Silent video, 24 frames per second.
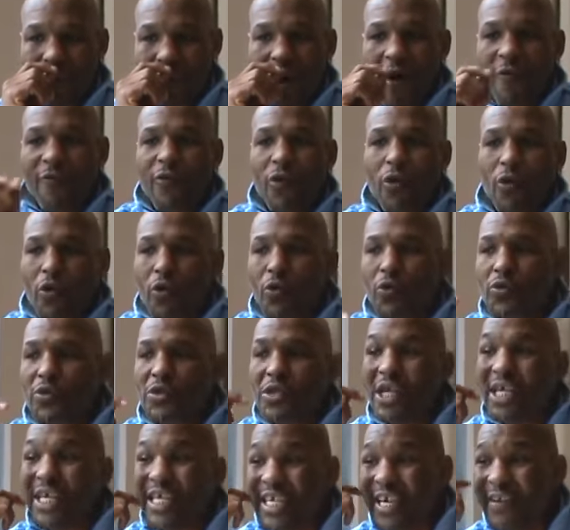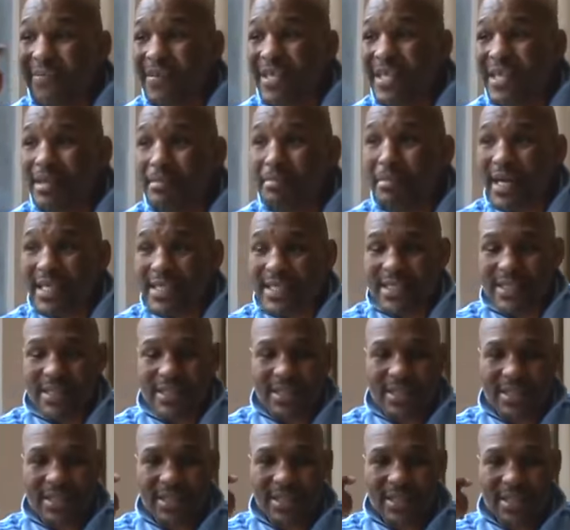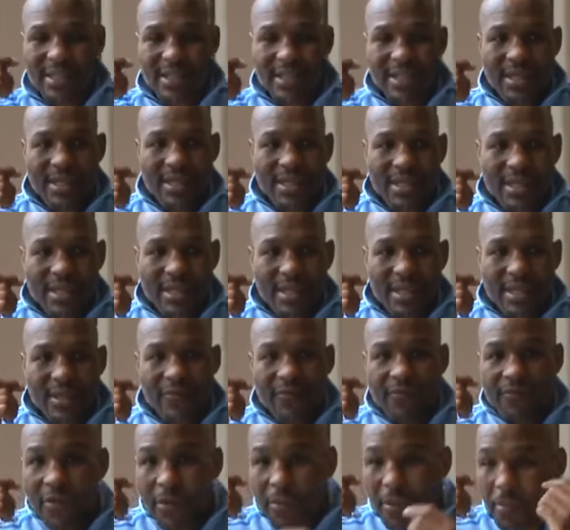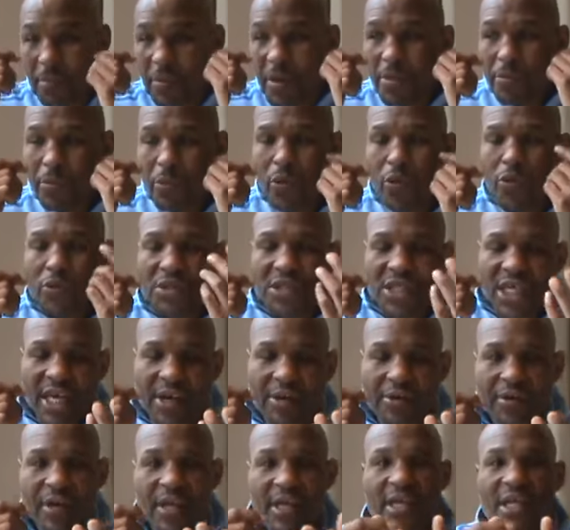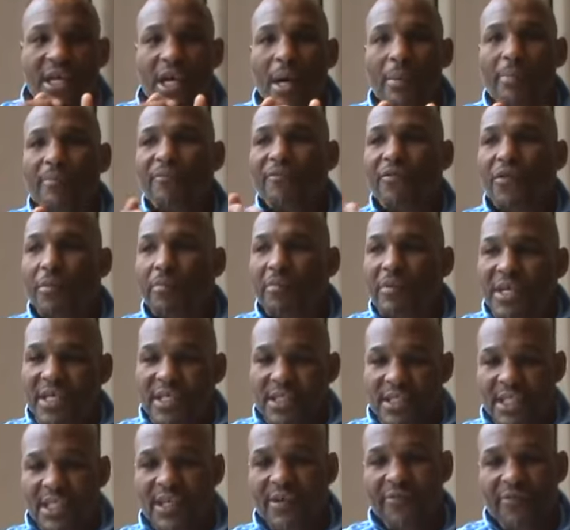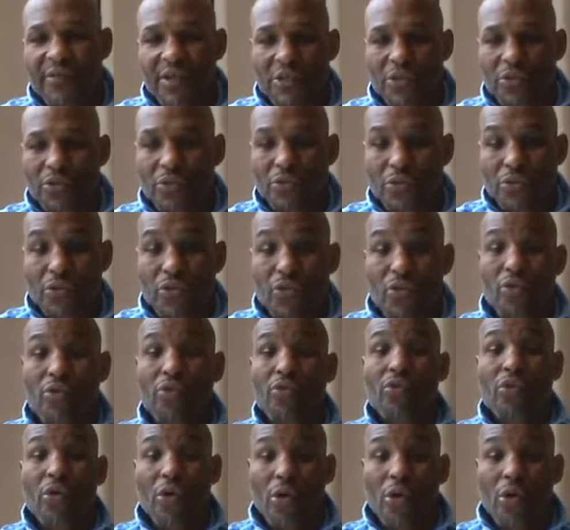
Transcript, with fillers: of who's giving the message from the people who's hearing it come from these individuals who